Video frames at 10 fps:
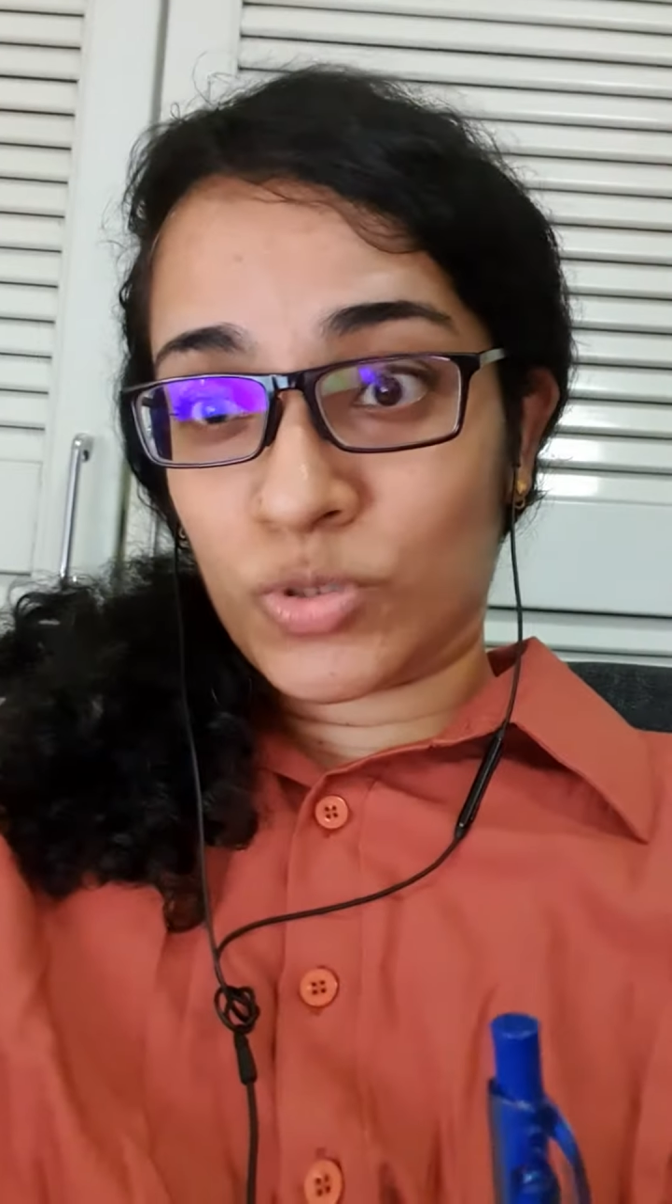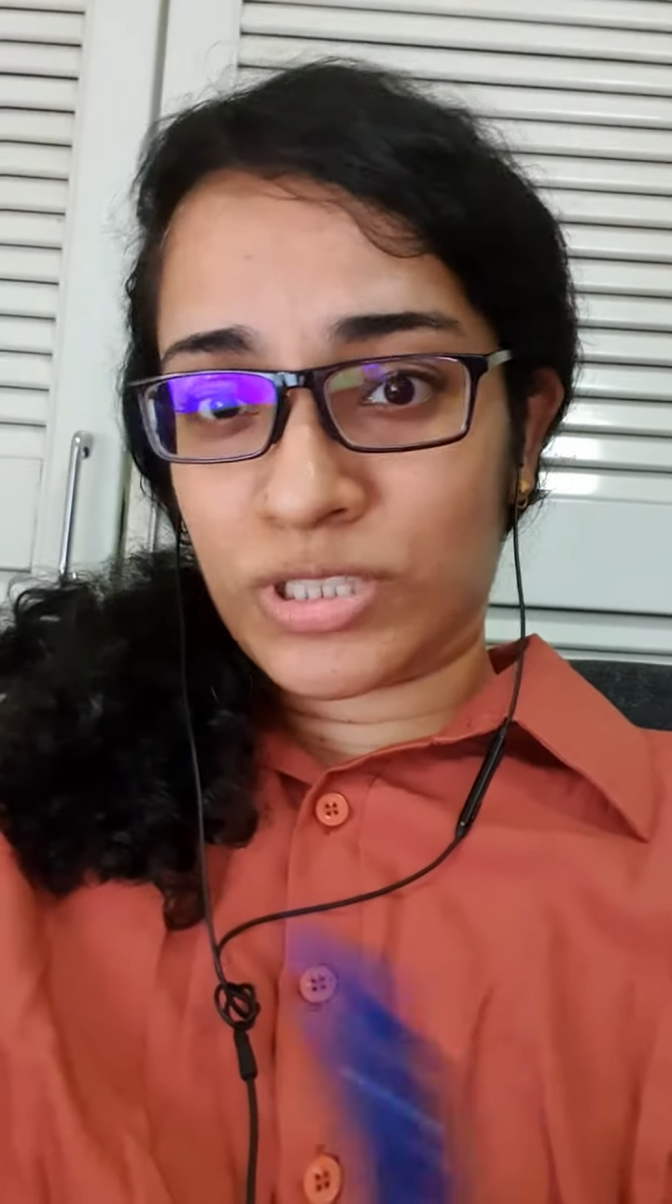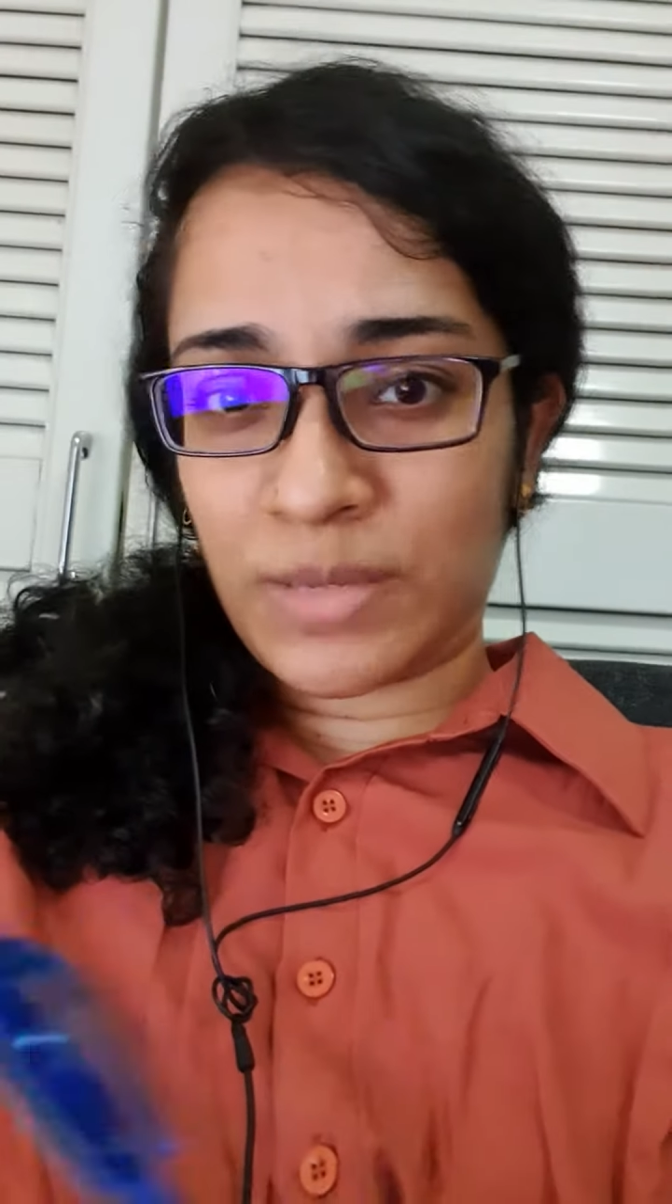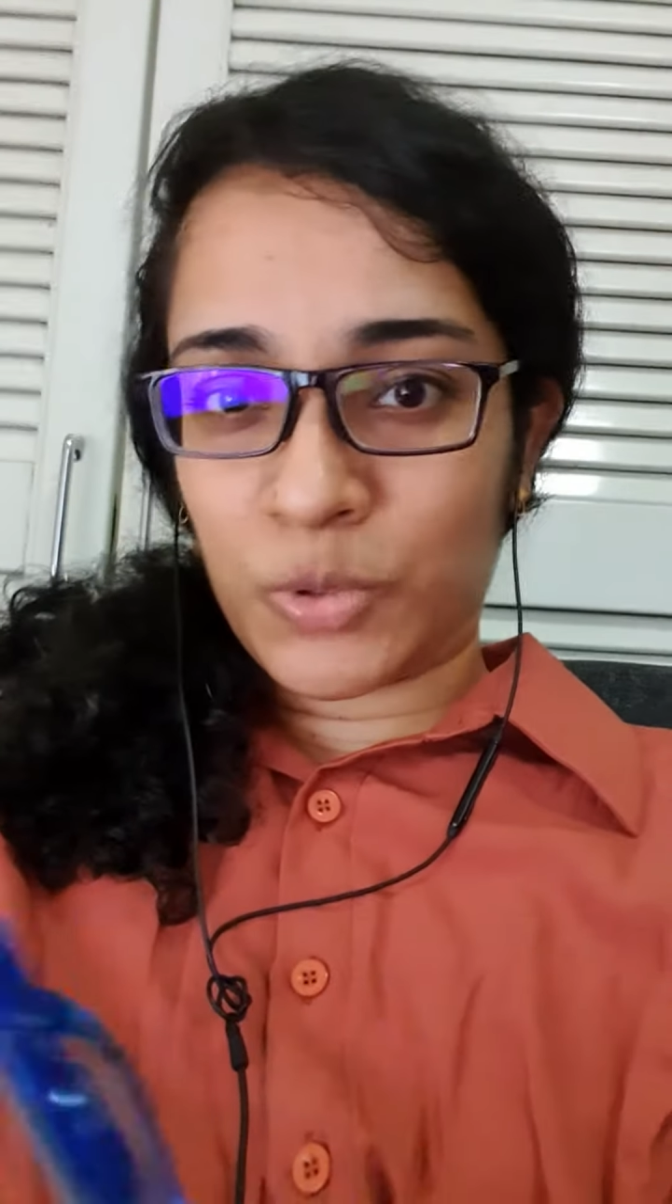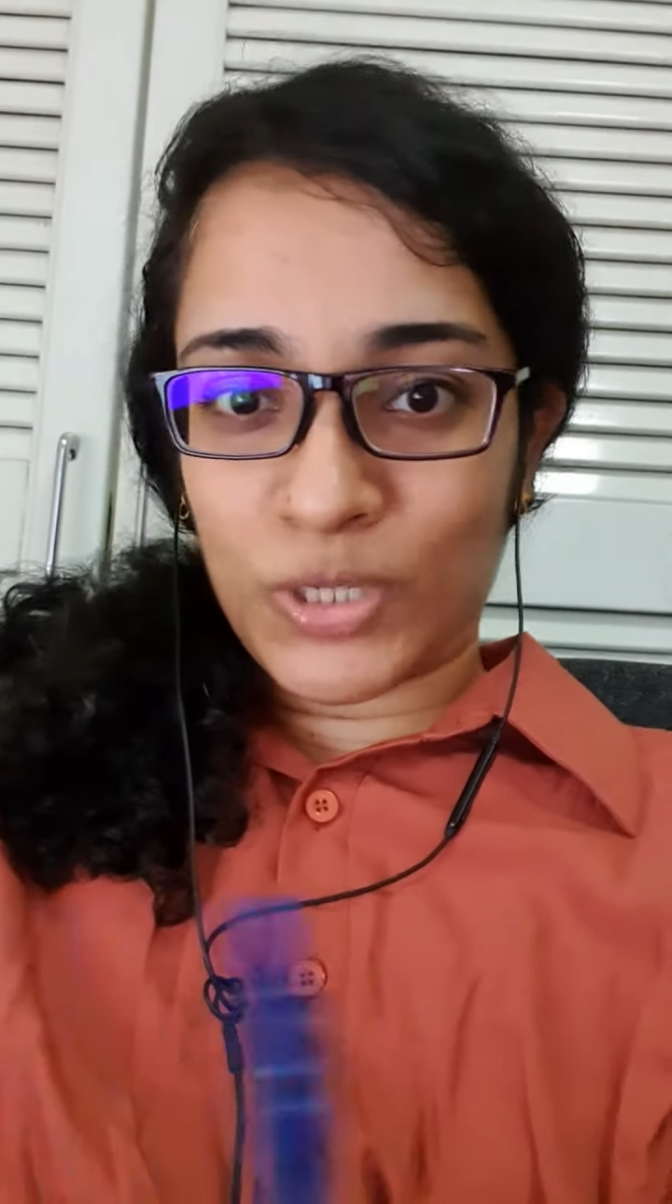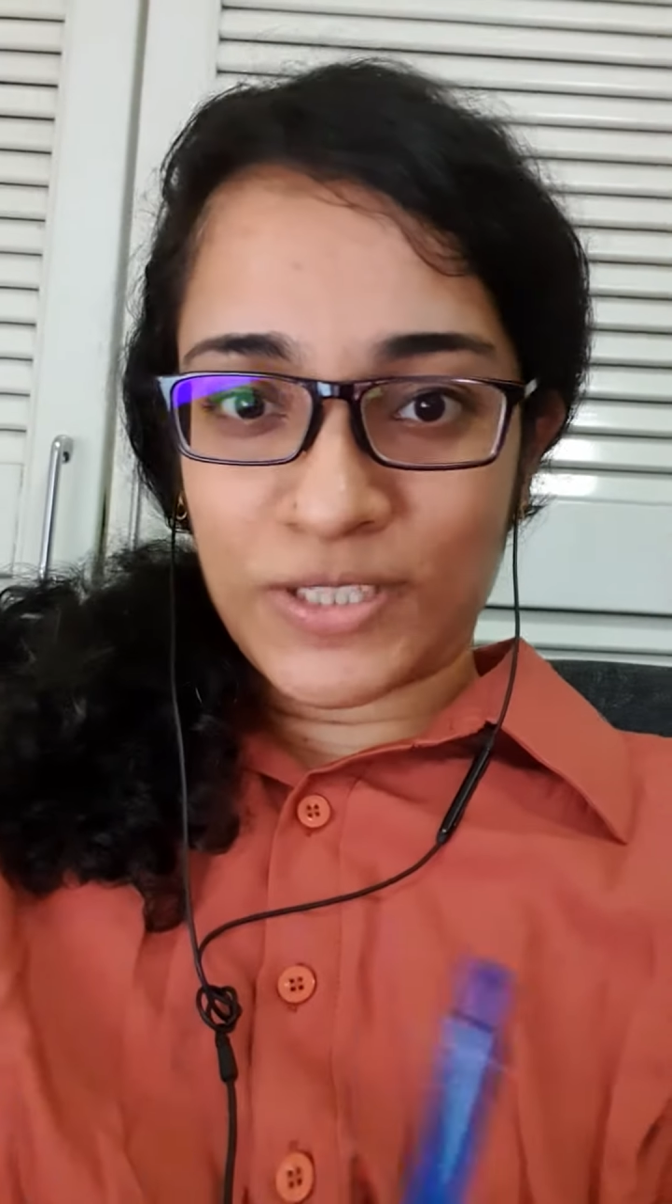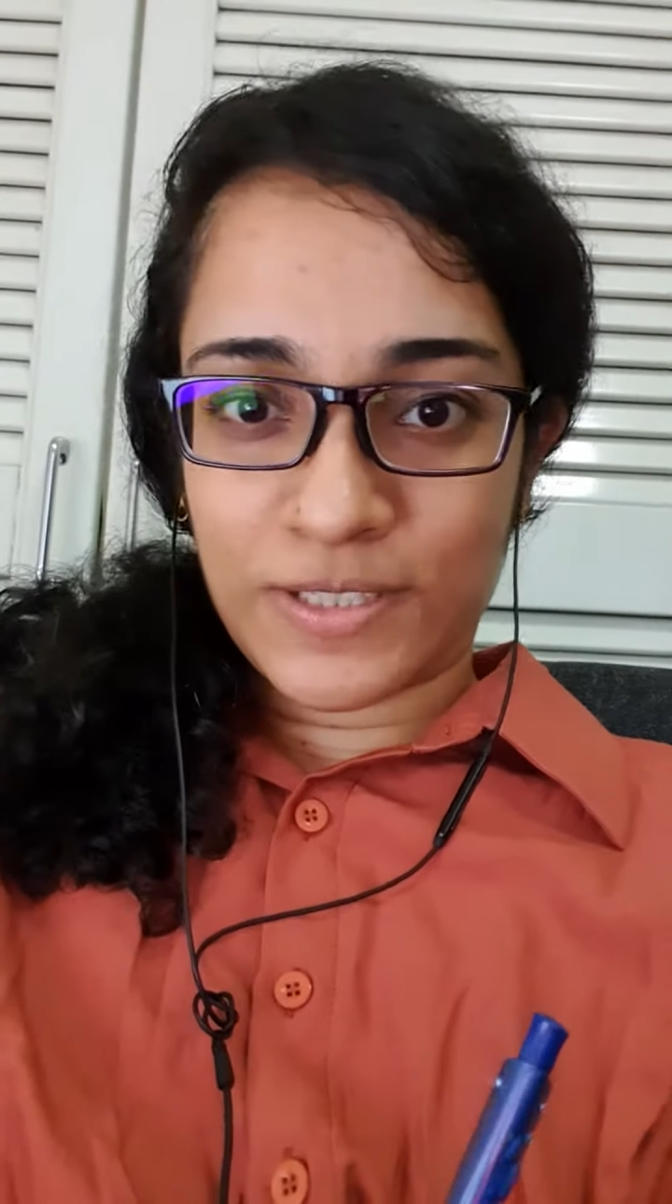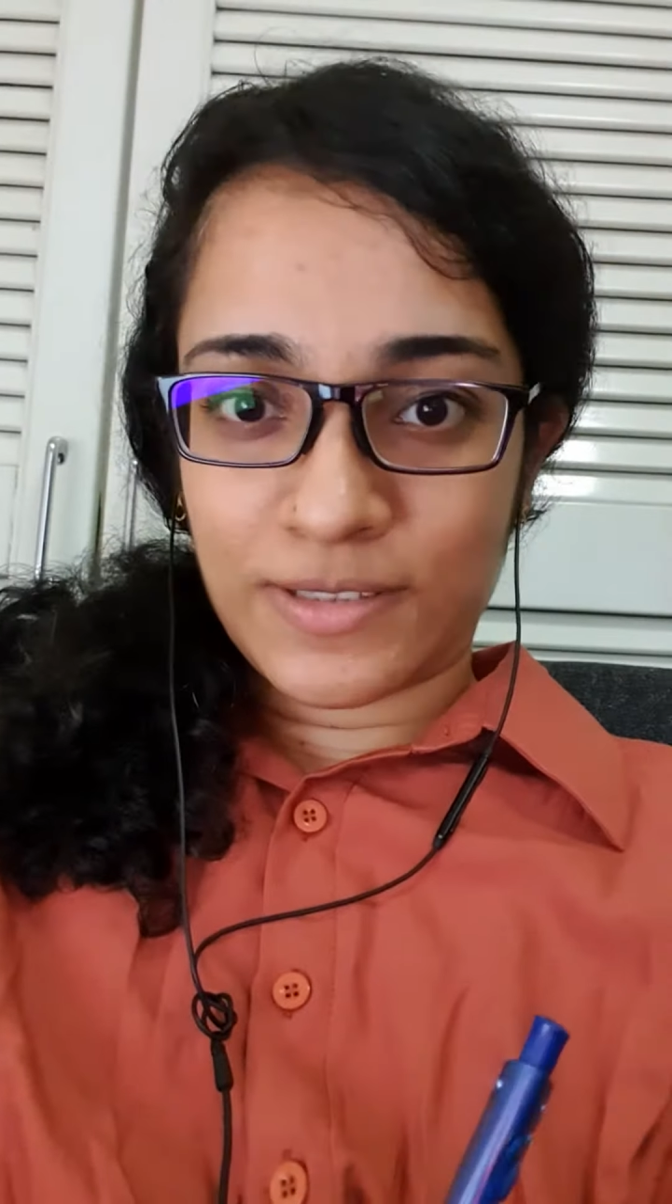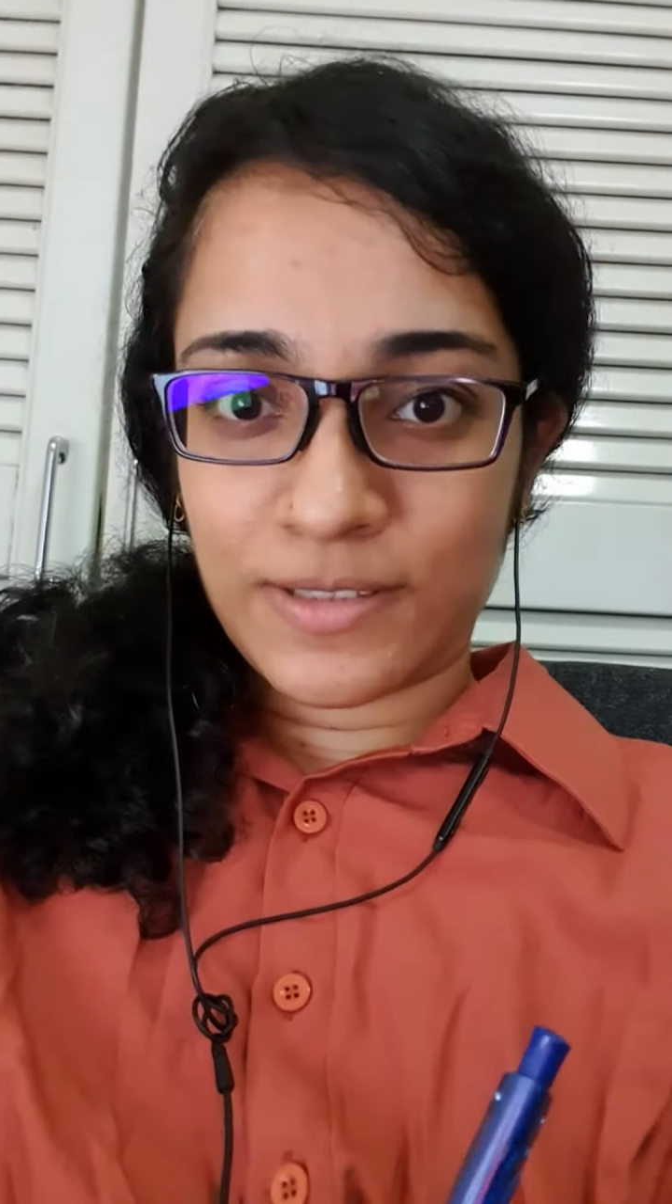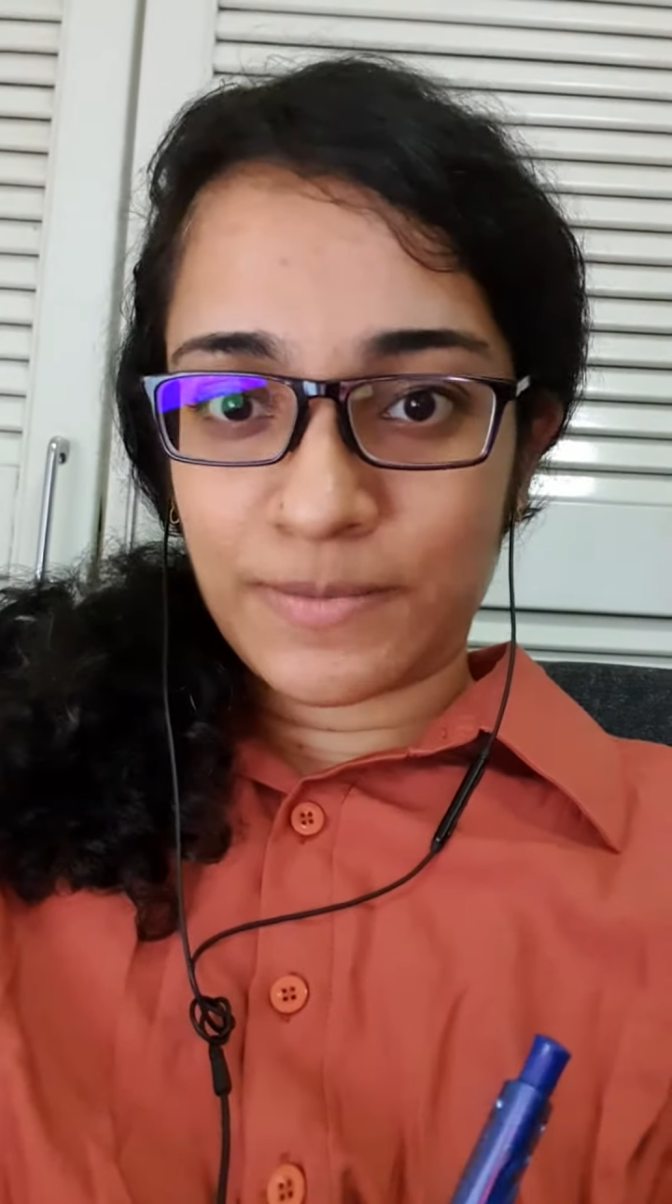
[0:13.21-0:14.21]
some
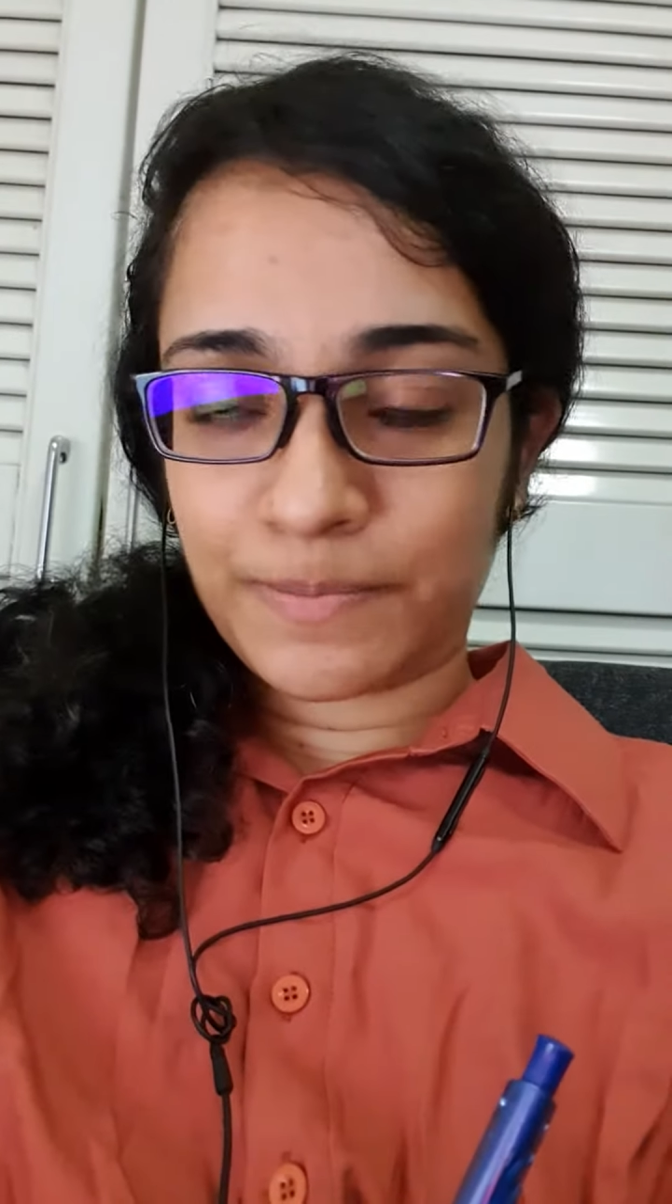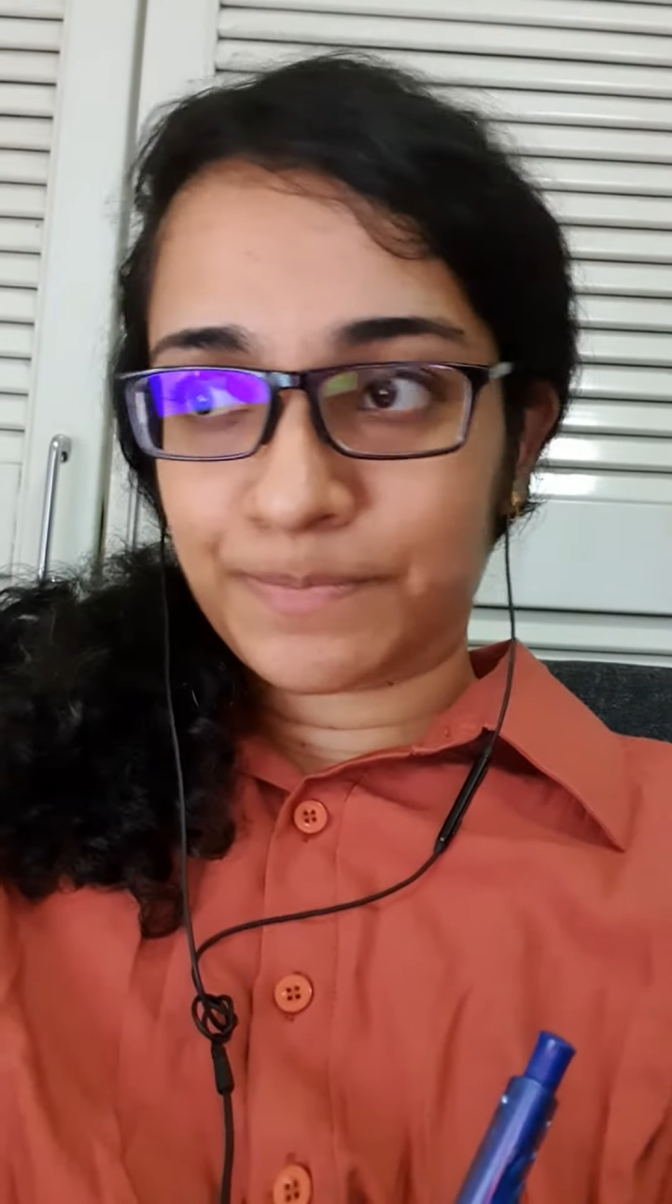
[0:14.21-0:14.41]
questions.